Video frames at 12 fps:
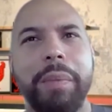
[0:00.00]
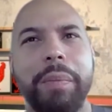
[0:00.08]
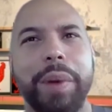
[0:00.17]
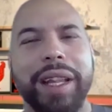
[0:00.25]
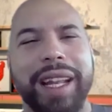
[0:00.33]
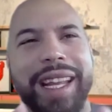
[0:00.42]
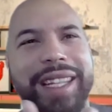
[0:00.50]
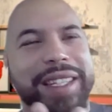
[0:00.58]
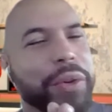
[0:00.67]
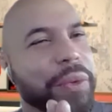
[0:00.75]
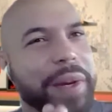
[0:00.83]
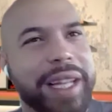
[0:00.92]
but then there's
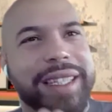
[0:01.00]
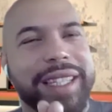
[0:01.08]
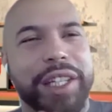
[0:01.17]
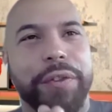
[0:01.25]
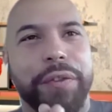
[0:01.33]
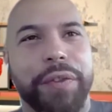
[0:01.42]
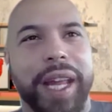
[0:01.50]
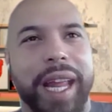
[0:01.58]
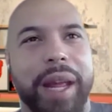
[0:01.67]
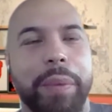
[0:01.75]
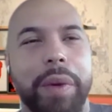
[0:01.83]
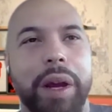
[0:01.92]
always this
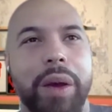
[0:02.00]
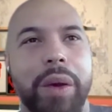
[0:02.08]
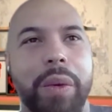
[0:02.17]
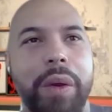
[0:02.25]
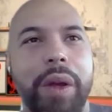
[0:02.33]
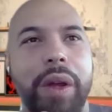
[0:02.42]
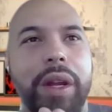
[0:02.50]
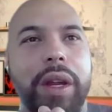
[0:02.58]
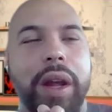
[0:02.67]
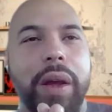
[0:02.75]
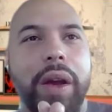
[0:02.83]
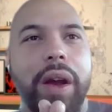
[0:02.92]
fear. Well,
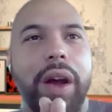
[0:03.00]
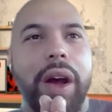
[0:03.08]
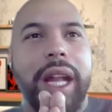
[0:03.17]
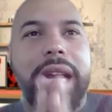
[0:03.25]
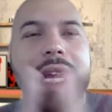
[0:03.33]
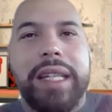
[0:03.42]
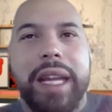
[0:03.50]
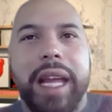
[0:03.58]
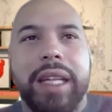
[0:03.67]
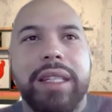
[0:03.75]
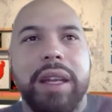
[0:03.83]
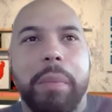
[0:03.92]
I need to
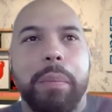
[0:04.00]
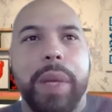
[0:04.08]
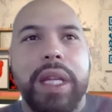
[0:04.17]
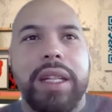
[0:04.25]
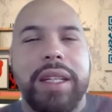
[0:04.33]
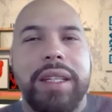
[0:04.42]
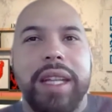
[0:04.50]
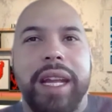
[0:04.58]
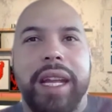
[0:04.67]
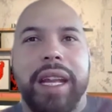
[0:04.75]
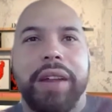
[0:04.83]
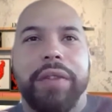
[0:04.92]
get some business
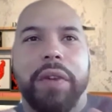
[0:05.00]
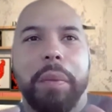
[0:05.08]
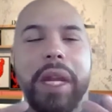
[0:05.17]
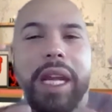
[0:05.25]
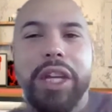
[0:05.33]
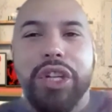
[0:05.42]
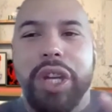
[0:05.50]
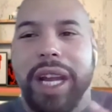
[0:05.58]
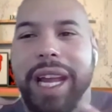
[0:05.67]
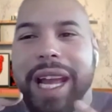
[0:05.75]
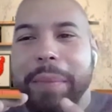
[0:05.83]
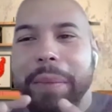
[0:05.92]
in, and if I'm
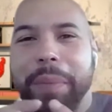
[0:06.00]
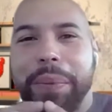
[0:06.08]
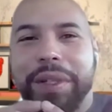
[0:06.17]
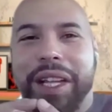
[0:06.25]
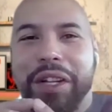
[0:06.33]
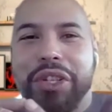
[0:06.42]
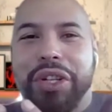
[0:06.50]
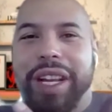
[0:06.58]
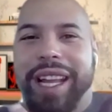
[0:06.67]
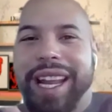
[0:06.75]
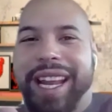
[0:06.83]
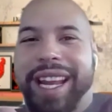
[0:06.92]
niching, am I
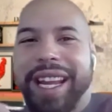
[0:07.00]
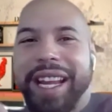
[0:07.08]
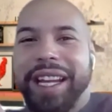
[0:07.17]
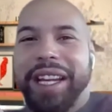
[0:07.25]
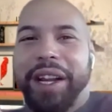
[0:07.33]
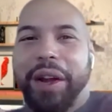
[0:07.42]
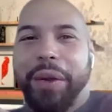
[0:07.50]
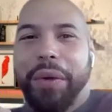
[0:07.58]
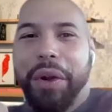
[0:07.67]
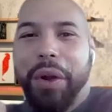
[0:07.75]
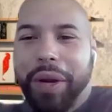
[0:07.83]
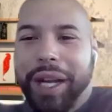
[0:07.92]
potentially
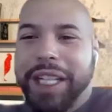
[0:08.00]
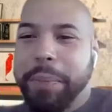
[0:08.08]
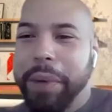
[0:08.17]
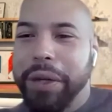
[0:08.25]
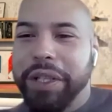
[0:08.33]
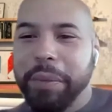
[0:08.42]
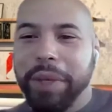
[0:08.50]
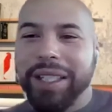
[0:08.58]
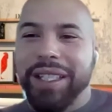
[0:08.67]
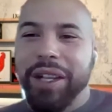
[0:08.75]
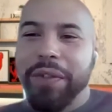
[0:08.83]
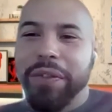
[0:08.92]
not exposing
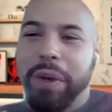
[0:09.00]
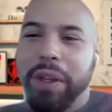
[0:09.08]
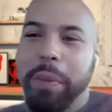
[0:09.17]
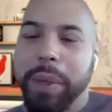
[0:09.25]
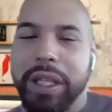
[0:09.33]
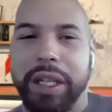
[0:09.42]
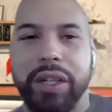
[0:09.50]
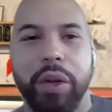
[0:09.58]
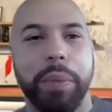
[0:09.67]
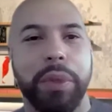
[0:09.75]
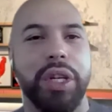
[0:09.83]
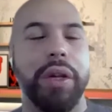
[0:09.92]
myself to other business
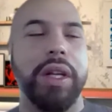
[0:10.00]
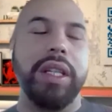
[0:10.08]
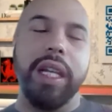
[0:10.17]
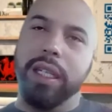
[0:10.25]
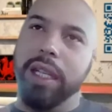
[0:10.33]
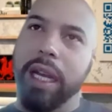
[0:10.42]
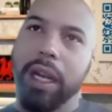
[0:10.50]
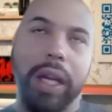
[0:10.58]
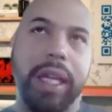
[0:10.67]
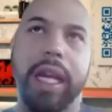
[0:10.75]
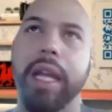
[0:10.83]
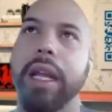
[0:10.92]
opportunities? And I
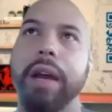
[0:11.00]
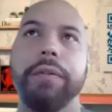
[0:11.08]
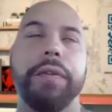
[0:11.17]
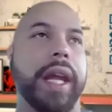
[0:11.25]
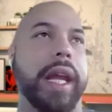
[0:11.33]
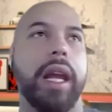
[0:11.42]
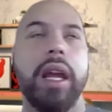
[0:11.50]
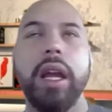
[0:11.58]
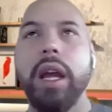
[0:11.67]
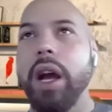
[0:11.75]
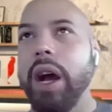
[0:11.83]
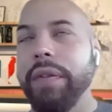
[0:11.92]
get that fear.
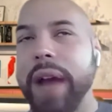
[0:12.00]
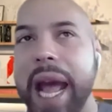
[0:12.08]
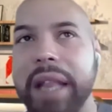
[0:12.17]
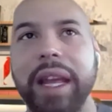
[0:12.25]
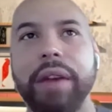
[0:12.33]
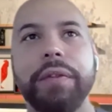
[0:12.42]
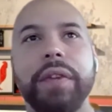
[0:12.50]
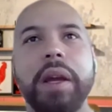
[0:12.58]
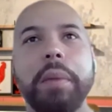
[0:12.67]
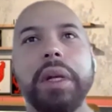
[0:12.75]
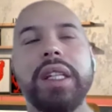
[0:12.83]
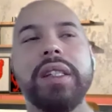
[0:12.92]
I've had that fear
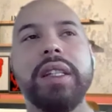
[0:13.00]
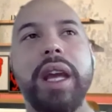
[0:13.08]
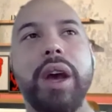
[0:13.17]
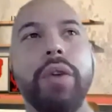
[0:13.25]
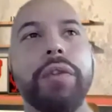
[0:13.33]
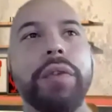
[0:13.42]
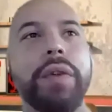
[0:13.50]
myself.